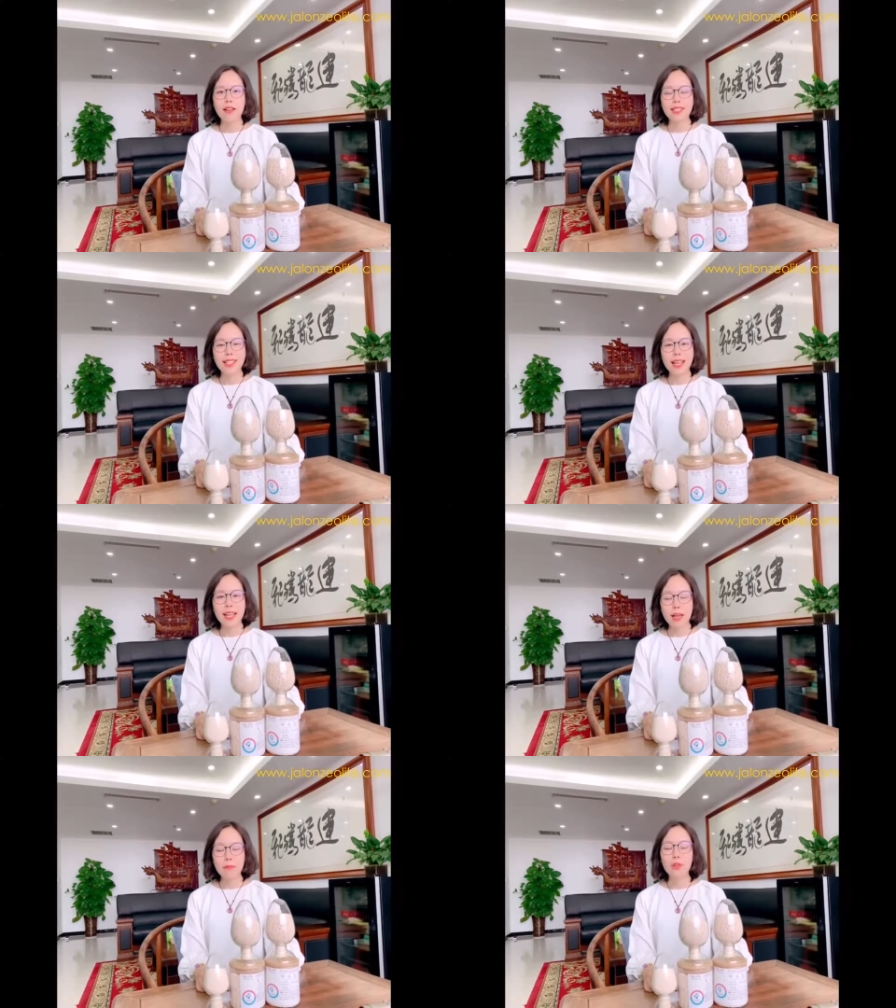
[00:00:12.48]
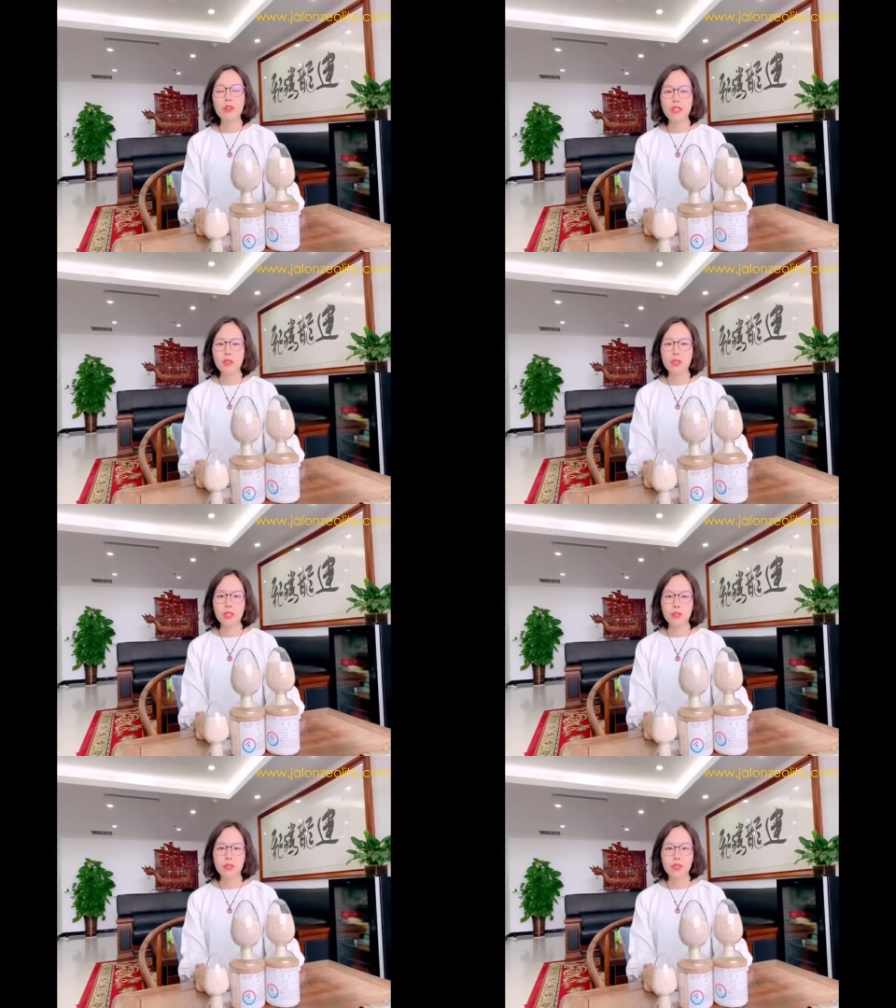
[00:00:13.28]
Today I'm going to
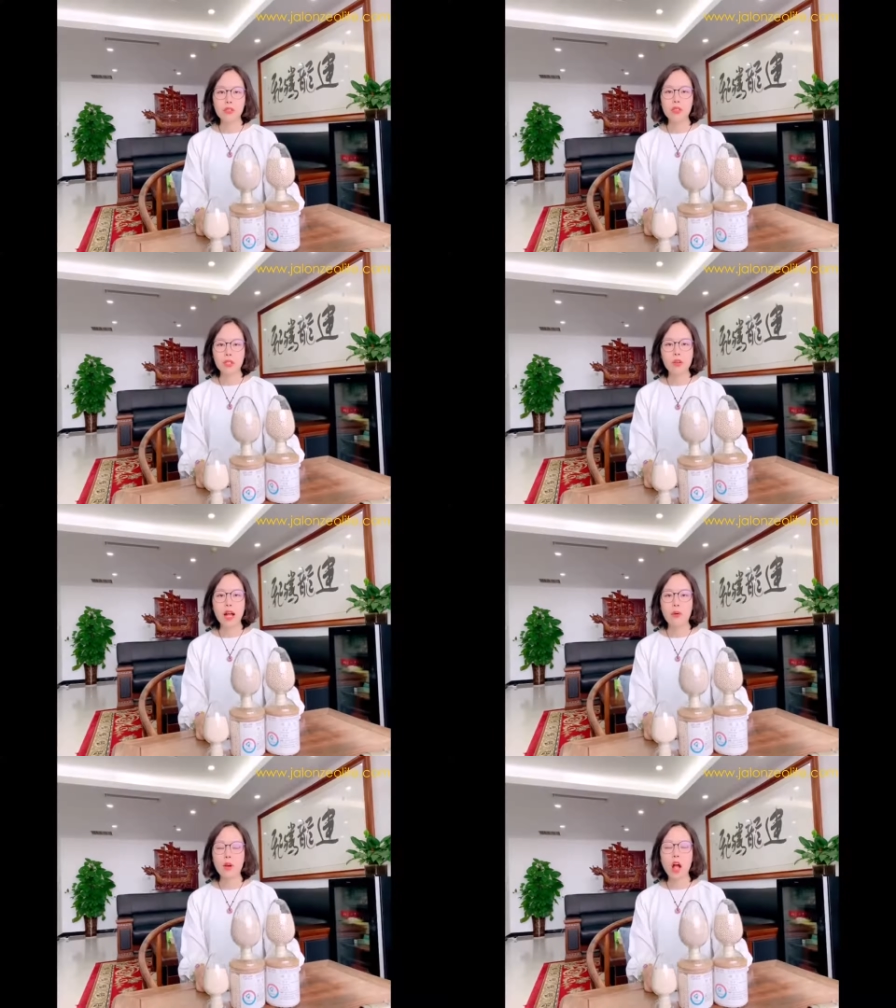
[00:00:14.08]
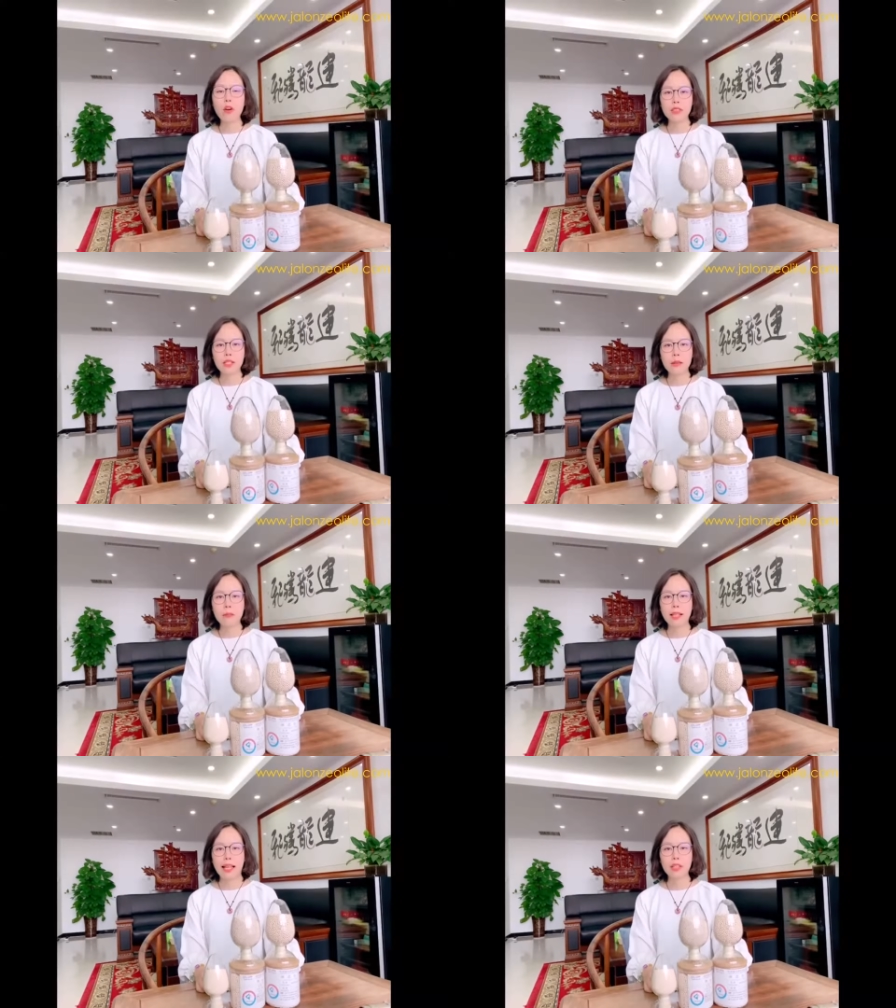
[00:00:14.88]
introduce to you our oxygen
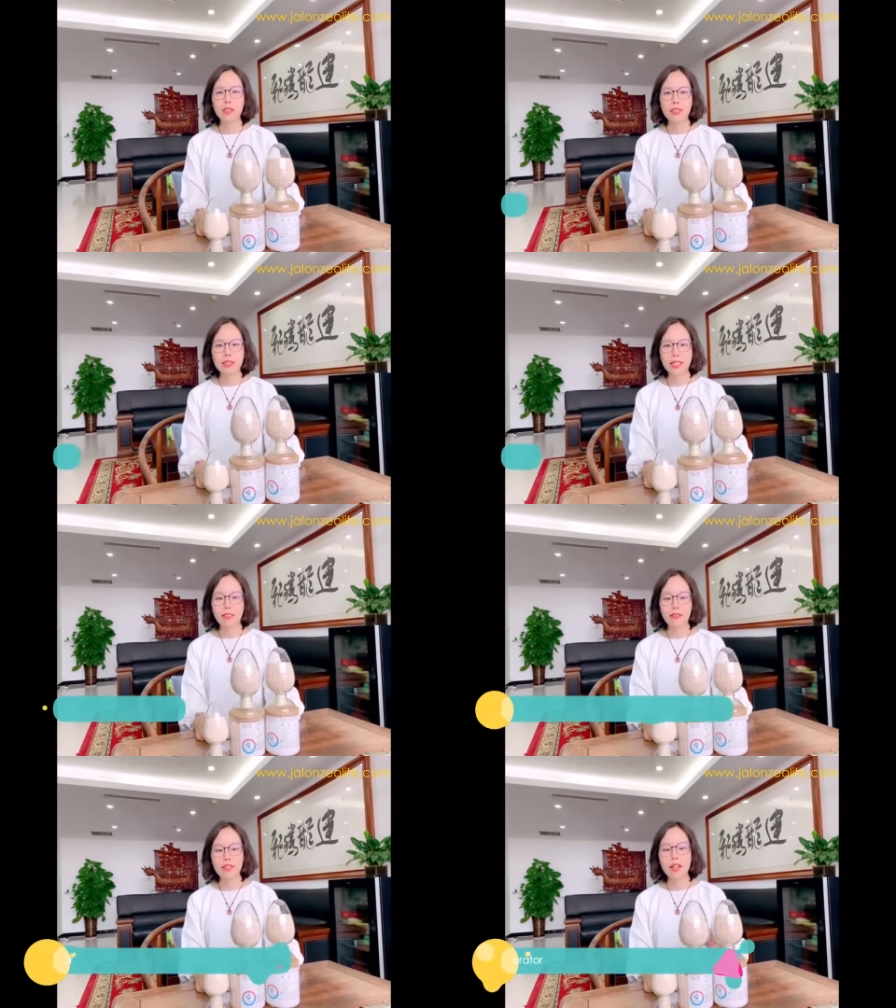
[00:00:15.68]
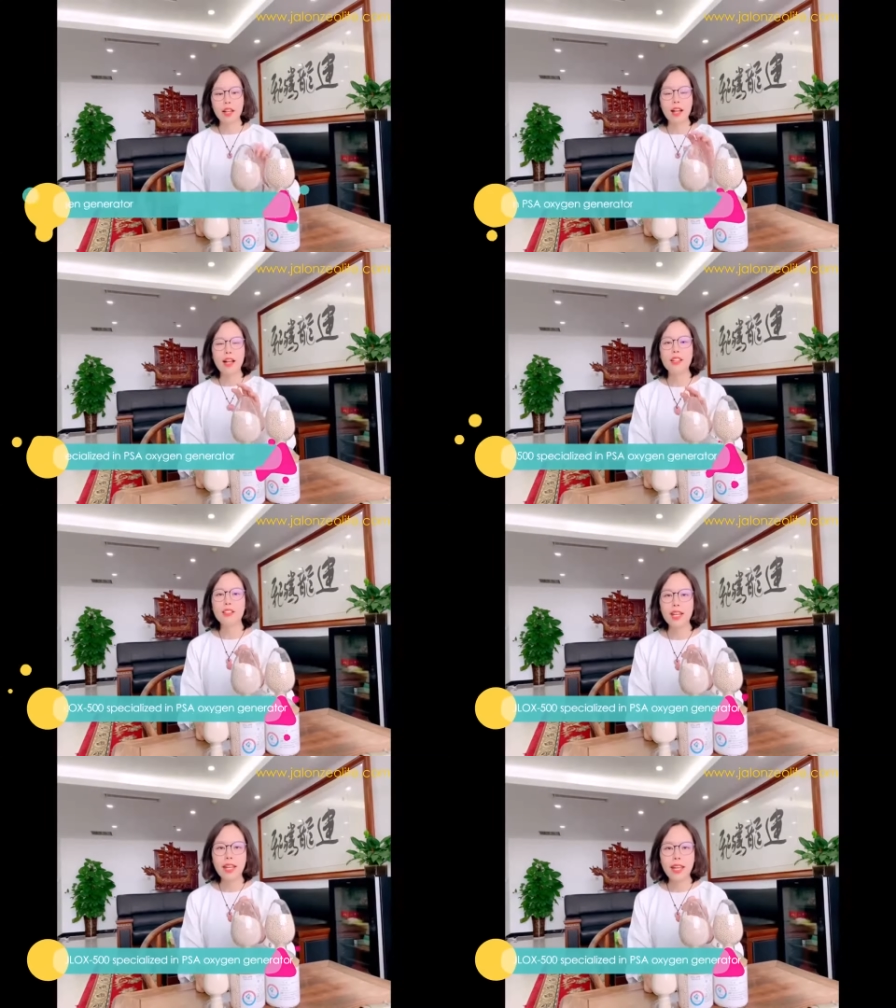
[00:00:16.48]
molecular sieves,
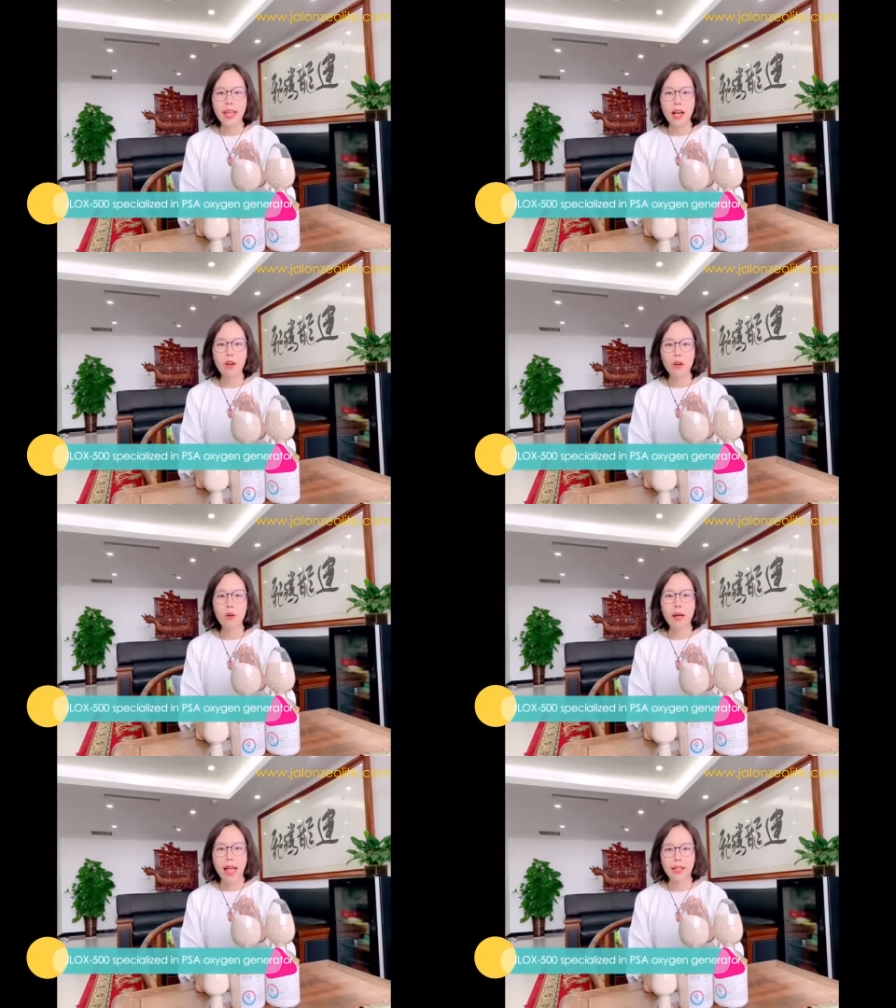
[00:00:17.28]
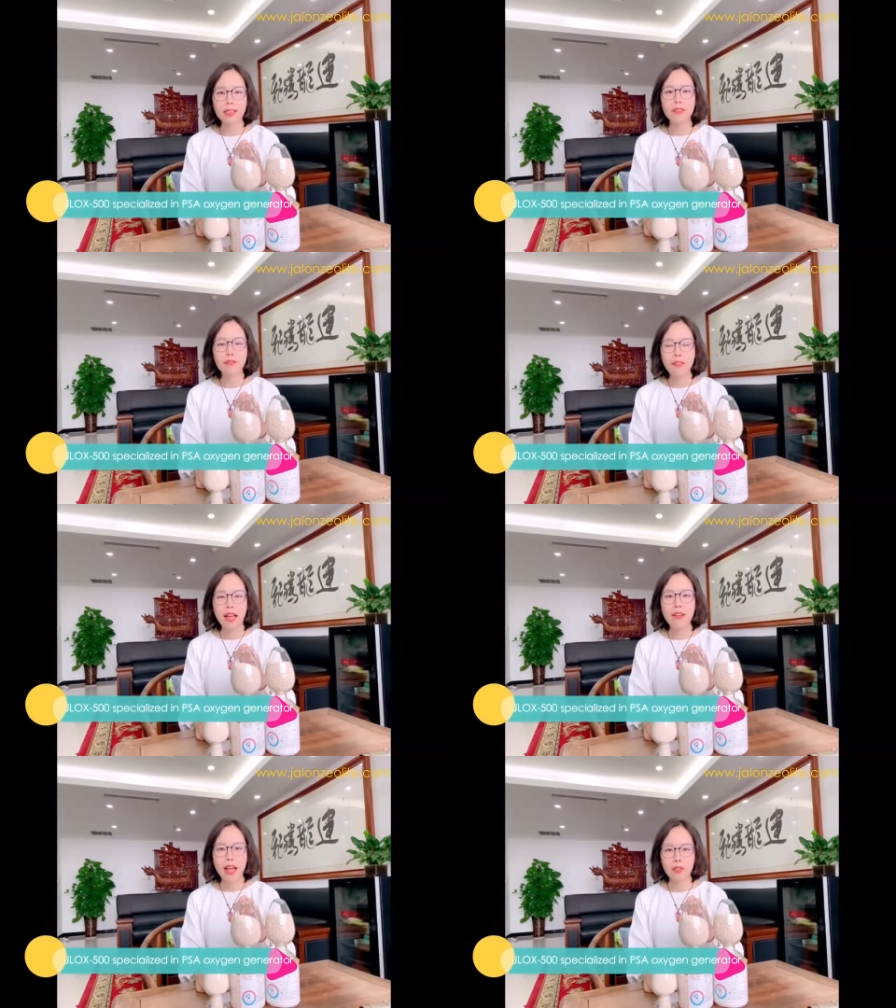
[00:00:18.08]

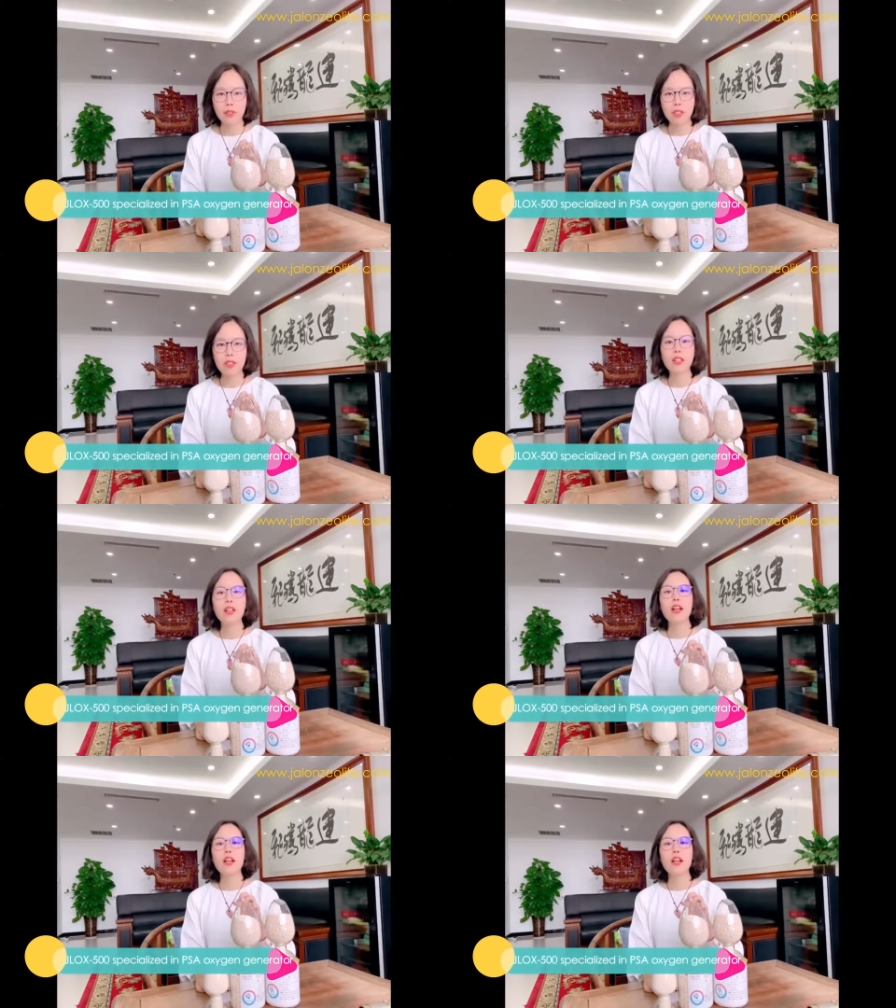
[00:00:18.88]
JLOX500.